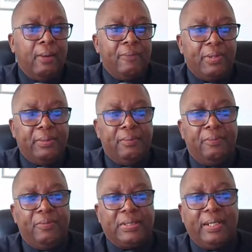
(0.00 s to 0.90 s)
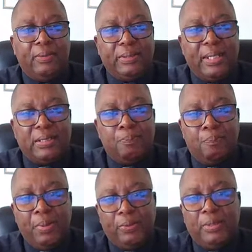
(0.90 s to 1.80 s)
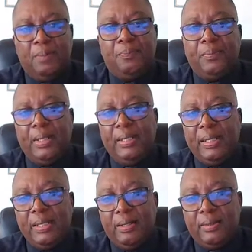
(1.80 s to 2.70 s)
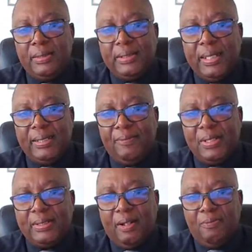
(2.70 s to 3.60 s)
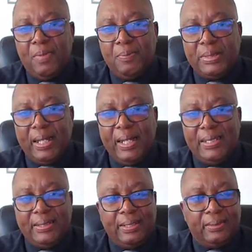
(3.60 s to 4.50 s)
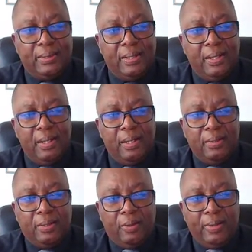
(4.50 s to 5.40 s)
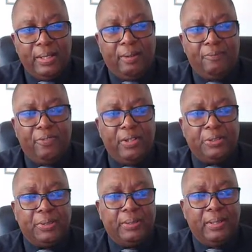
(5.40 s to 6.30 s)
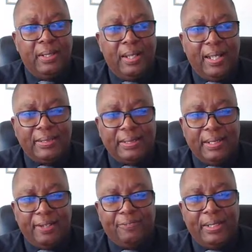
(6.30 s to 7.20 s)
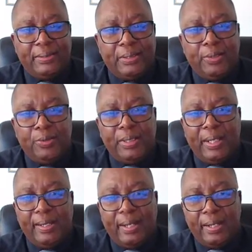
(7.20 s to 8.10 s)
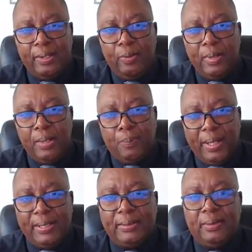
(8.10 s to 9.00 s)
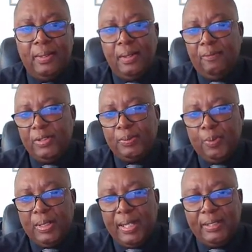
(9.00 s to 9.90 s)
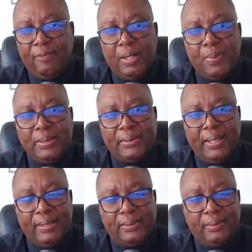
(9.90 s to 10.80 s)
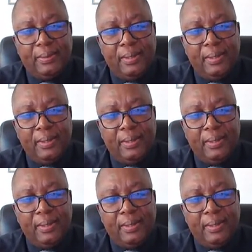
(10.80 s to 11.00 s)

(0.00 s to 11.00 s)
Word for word: However, the skill sets built up in the young scientific staff members at ICENS during the conversion has left the institution in a unique place for small island developing states